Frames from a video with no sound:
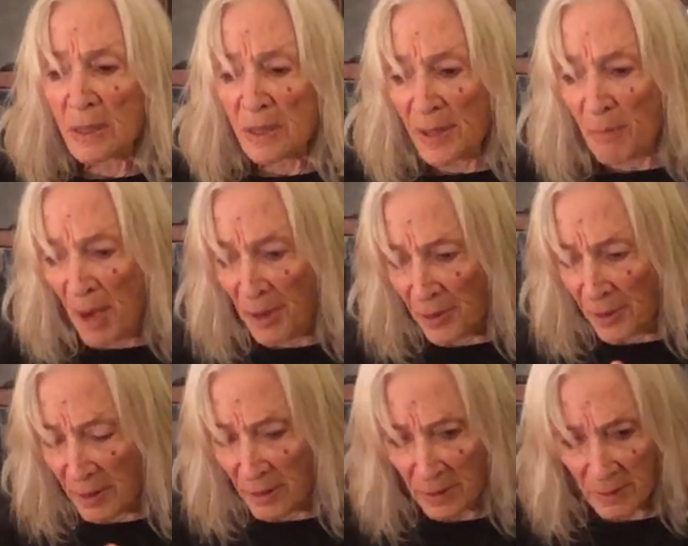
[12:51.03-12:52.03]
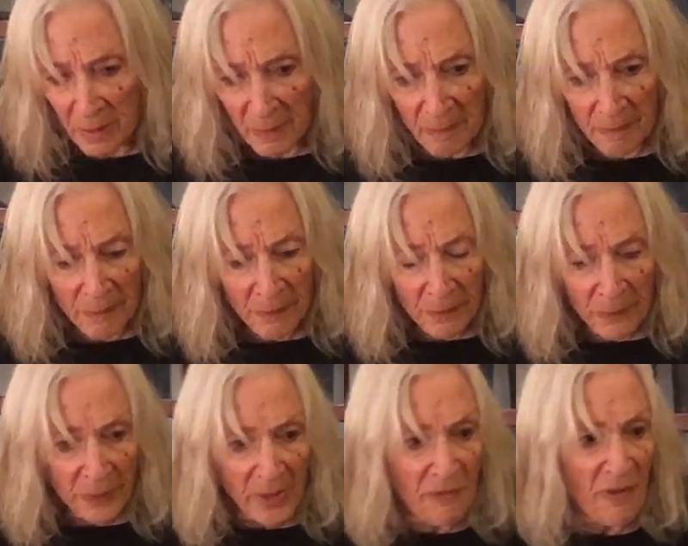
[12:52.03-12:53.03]
the mother,
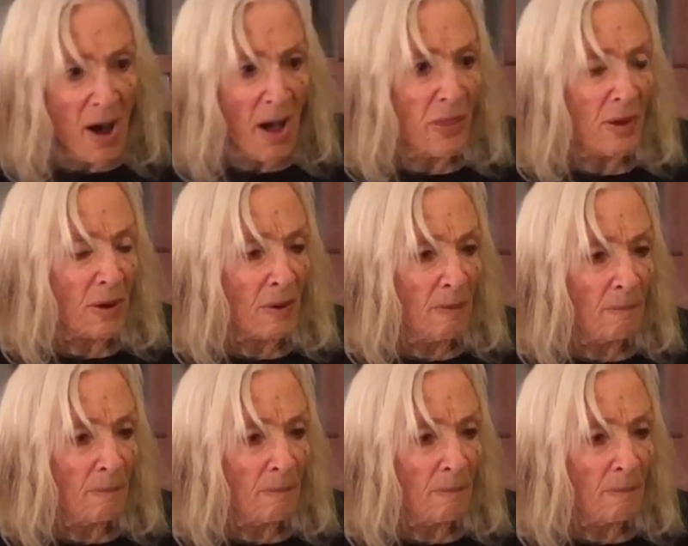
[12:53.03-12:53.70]
the father.